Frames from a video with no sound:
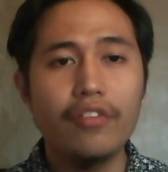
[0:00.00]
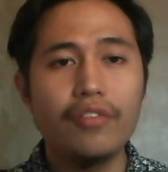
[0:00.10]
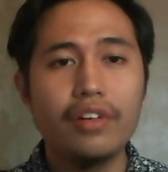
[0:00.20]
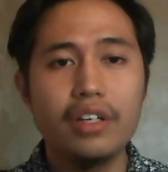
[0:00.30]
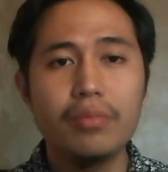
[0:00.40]

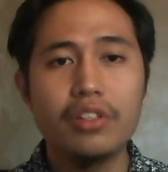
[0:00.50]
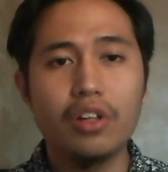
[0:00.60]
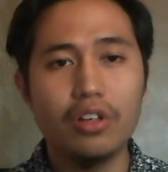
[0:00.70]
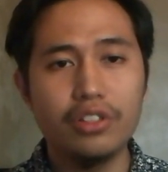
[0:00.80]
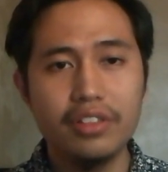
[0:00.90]

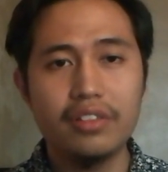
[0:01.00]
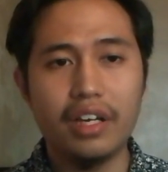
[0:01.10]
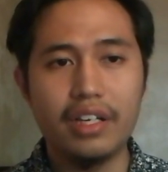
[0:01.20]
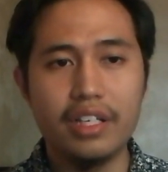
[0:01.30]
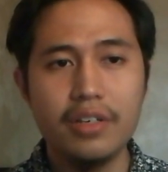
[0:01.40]
dermatology
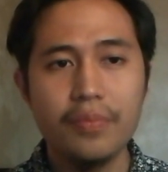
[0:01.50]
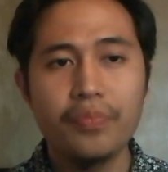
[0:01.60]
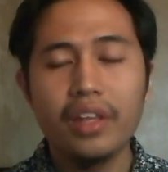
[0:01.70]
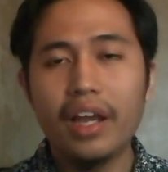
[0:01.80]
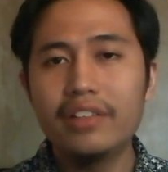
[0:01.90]
study
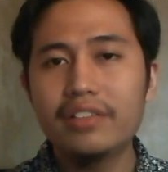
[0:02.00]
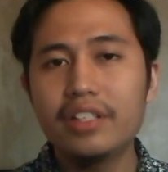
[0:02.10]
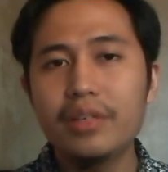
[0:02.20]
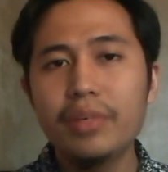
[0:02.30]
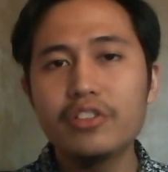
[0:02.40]

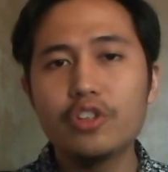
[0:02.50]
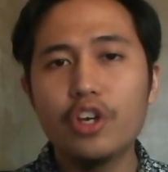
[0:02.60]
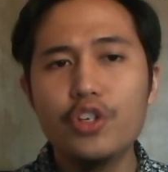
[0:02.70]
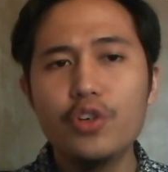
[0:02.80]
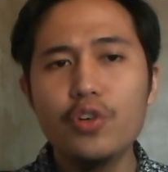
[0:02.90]
estimates
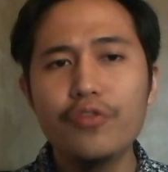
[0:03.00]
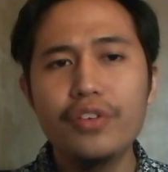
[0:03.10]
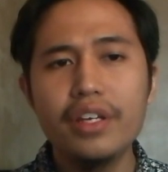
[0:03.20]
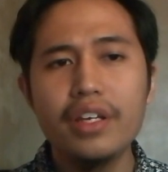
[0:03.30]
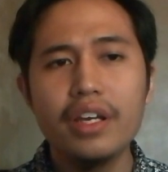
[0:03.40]

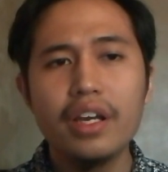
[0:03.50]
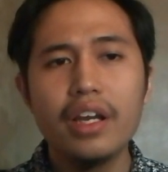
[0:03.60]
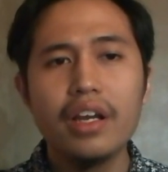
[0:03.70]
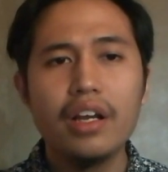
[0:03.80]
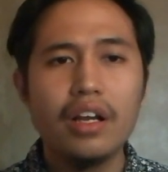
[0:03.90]
UV
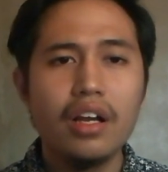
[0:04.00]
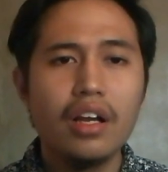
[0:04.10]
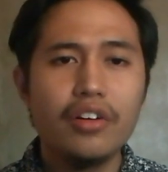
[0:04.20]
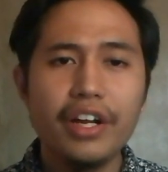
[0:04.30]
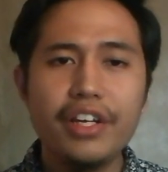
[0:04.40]

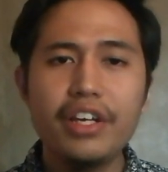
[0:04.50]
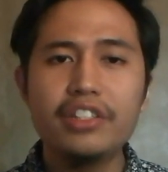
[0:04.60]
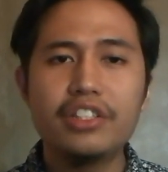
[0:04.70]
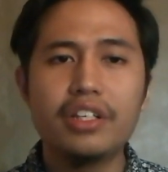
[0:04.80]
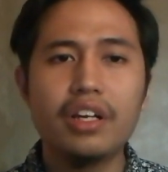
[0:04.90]

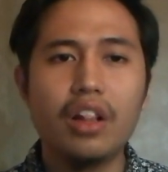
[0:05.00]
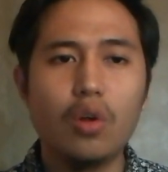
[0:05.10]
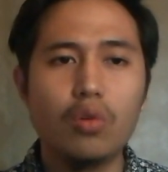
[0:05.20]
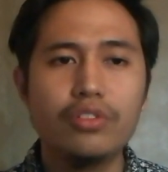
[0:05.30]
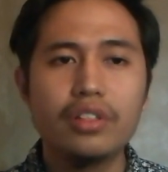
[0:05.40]
radiation
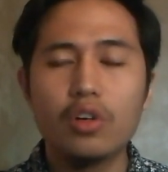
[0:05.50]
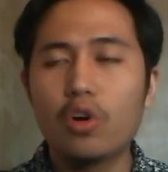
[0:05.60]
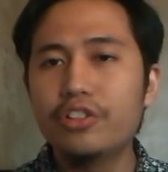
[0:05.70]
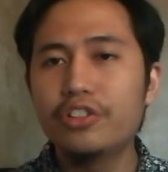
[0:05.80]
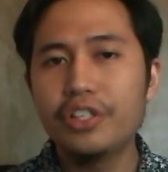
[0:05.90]
alone
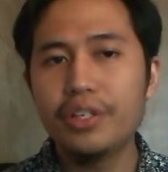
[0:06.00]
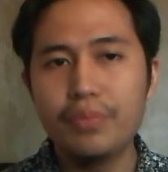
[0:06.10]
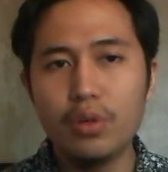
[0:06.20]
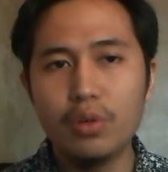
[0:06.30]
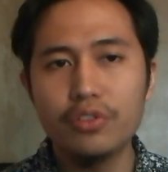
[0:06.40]

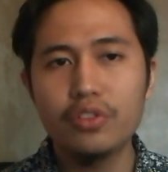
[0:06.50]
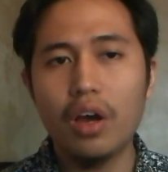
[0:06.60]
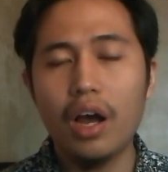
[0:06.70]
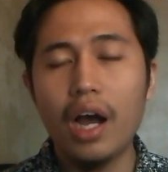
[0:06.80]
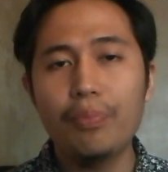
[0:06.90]
contributes
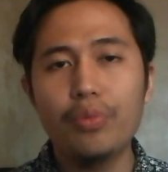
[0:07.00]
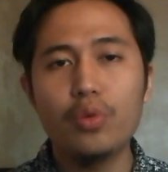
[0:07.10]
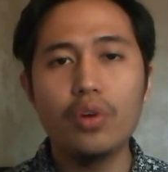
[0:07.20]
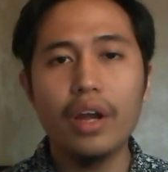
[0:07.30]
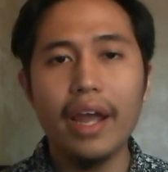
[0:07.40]
up
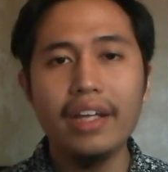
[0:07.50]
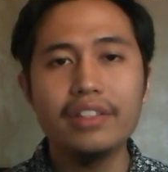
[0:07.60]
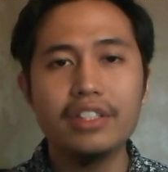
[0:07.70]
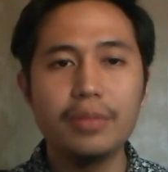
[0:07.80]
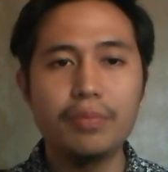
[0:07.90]
to
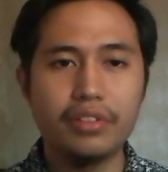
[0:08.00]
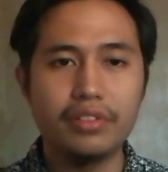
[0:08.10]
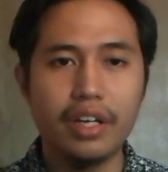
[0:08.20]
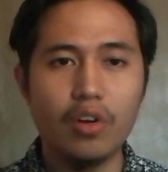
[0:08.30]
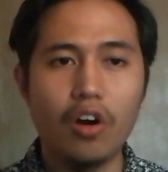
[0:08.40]

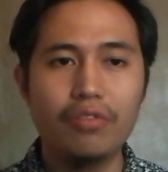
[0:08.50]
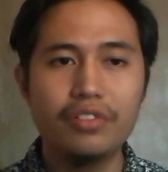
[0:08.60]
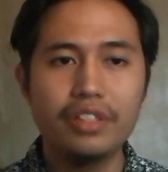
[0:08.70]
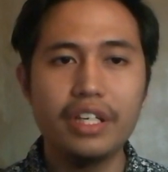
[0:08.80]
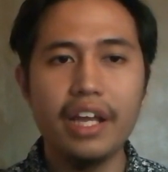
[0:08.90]
80% of
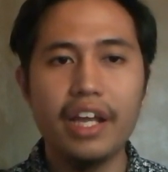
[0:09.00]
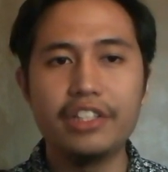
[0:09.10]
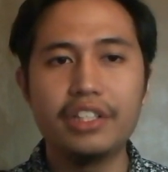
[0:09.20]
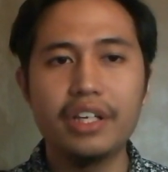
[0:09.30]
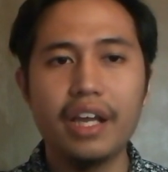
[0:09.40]
skin
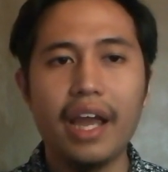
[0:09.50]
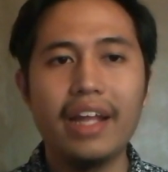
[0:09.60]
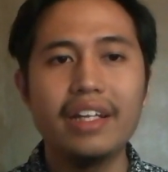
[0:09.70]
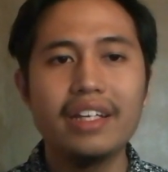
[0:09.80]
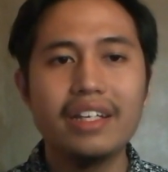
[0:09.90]
aging
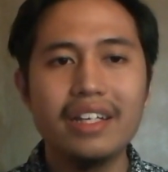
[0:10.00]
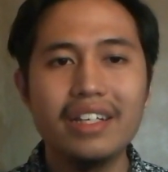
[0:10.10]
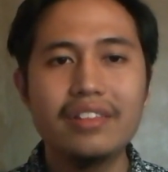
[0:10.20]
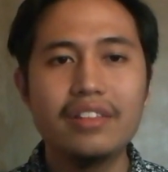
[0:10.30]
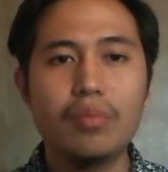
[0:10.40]
and
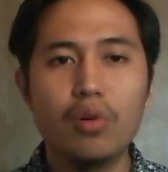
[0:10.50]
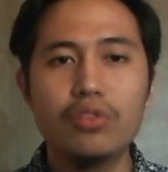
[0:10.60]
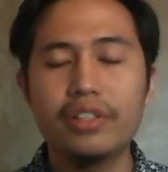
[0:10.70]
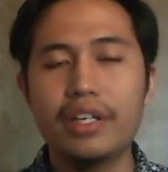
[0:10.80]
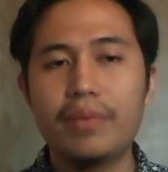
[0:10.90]
is the
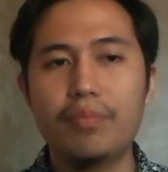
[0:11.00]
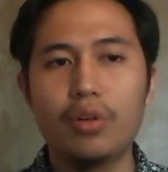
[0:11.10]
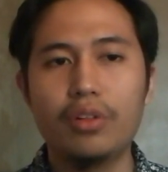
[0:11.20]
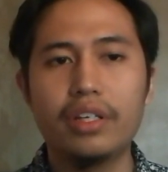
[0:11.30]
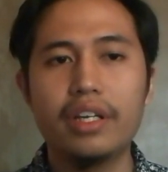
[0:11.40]
most
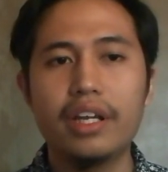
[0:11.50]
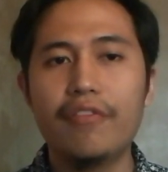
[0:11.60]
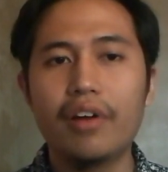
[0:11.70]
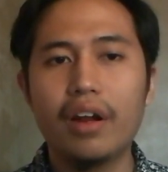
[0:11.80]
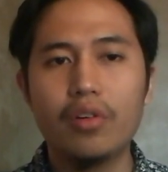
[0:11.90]
important
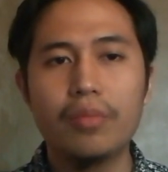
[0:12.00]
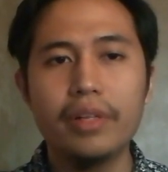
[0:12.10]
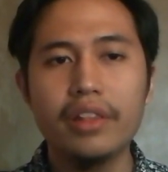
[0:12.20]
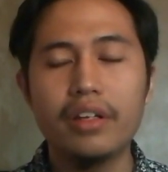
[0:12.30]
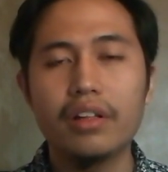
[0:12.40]

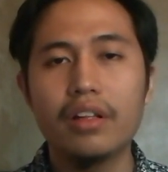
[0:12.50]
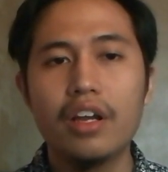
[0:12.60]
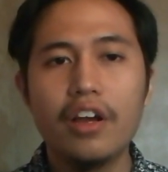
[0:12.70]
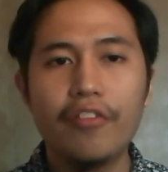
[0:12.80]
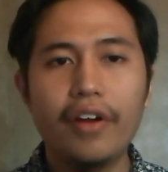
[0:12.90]
environmental
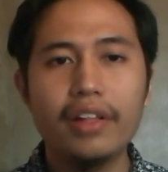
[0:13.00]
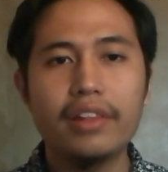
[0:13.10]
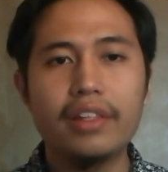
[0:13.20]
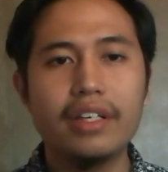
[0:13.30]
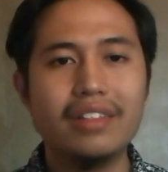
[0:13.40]

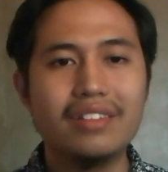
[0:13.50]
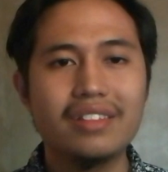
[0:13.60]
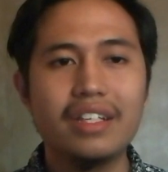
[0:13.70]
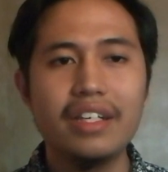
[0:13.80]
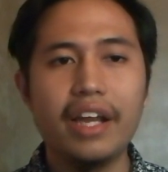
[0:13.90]
factor in
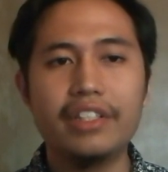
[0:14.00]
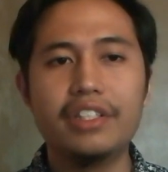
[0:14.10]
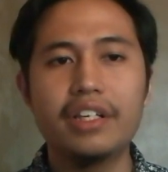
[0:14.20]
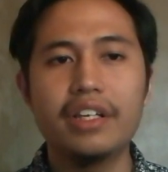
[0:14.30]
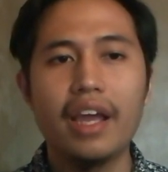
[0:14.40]
skin
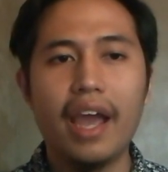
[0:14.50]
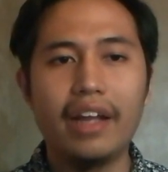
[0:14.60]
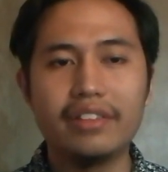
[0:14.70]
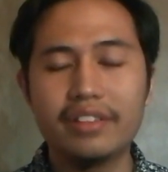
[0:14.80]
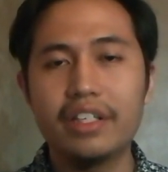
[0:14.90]
aging and
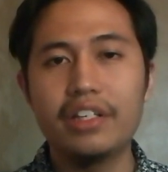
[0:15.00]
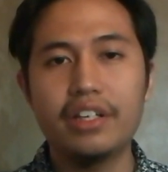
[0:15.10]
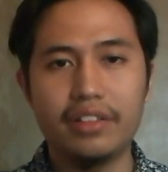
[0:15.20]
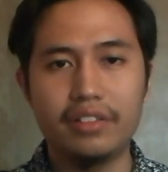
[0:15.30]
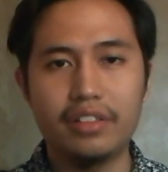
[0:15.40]
skin
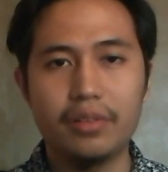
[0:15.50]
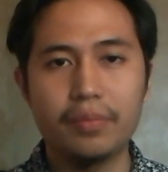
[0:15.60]
cancer.